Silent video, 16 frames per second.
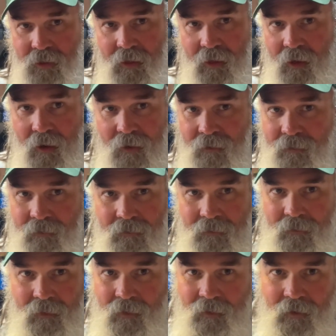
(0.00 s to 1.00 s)
here.
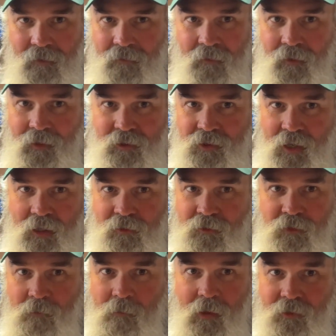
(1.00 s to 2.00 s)
I didn't really change
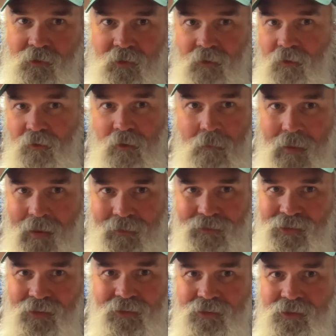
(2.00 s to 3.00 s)
too much in the
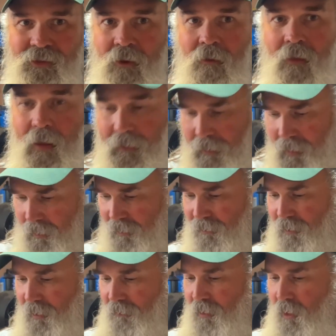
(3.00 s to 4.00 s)
dimensions and all that kind of
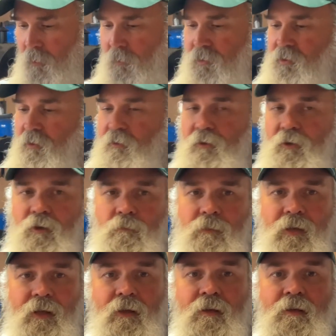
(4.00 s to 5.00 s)
thing. There was a little
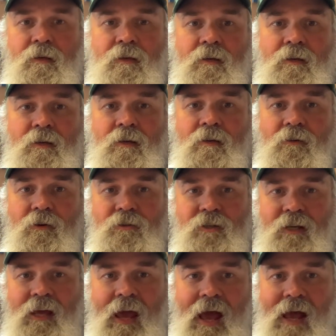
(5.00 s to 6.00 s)
bit of, there's
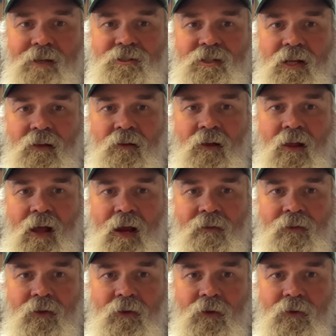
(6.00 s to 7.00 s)
a casting
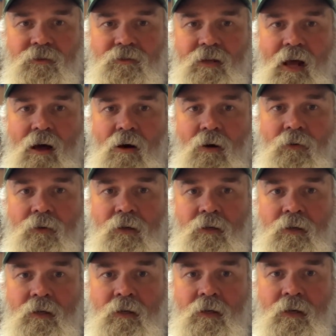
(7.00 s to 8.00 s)
line that goes down
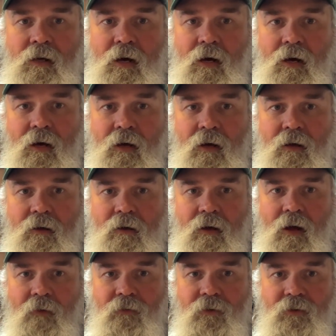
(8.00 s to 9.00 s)

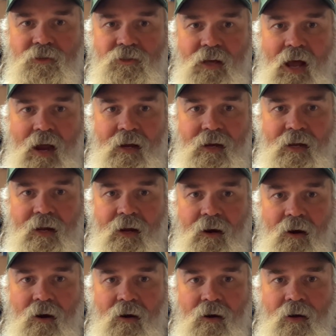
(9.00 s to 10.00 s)
on the side
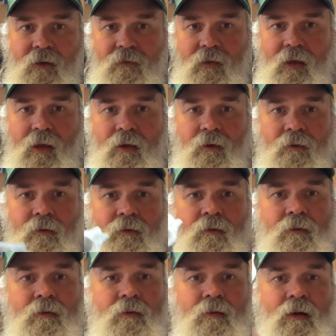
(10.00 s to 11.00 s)
here, and then
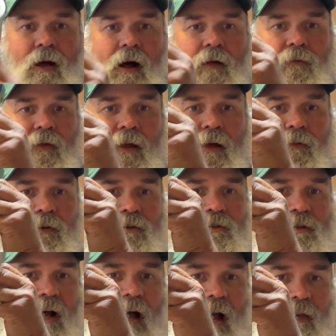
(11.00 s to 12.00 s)
on the other
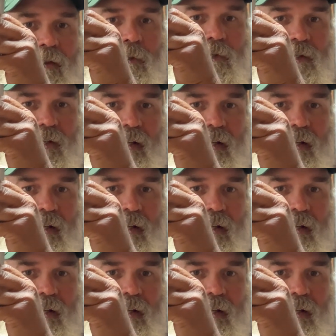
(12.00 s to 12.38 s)
side there was a